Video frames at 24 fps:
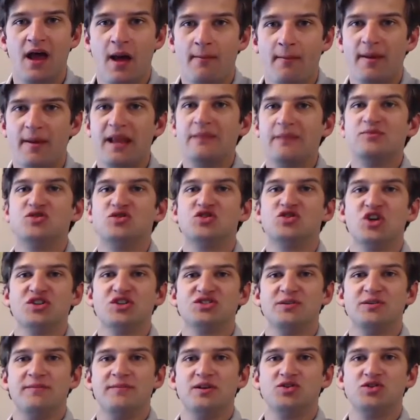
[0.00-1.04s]
My name is
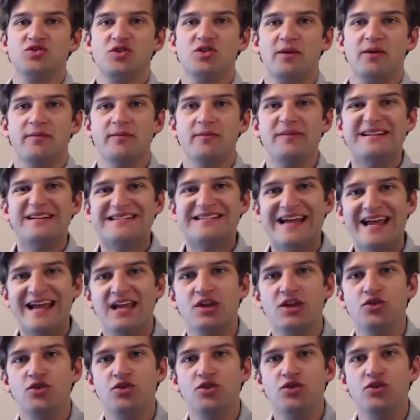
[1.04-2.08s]
Justin Mitchell. I'm going to be
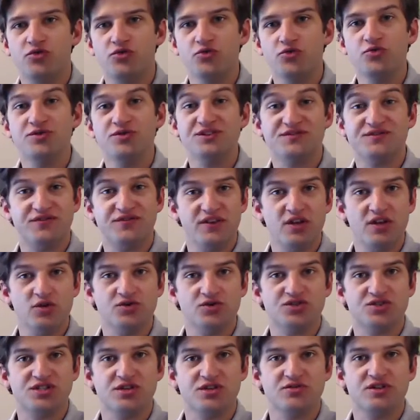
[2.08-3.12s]
taking you through this video
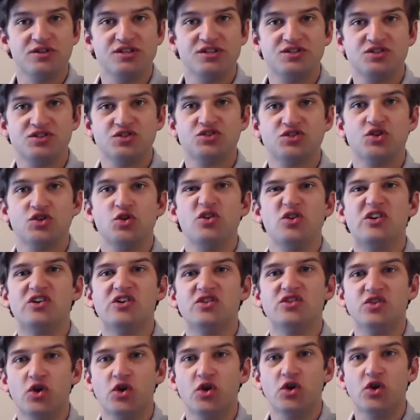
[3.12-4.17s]
series so you
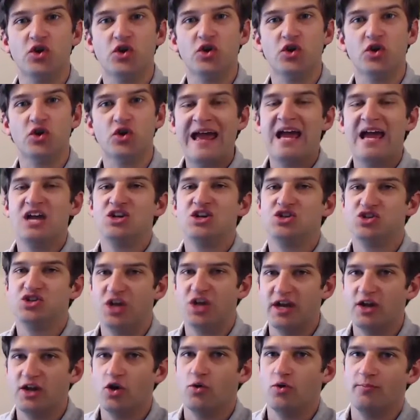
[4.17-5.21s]
can learn
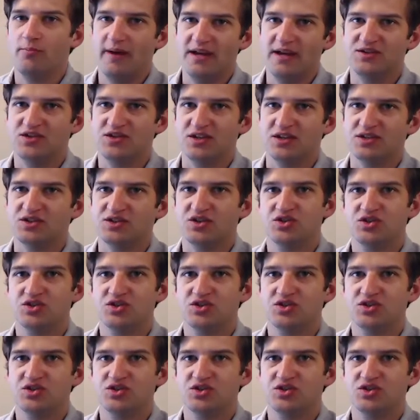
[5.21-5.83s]
Django basics.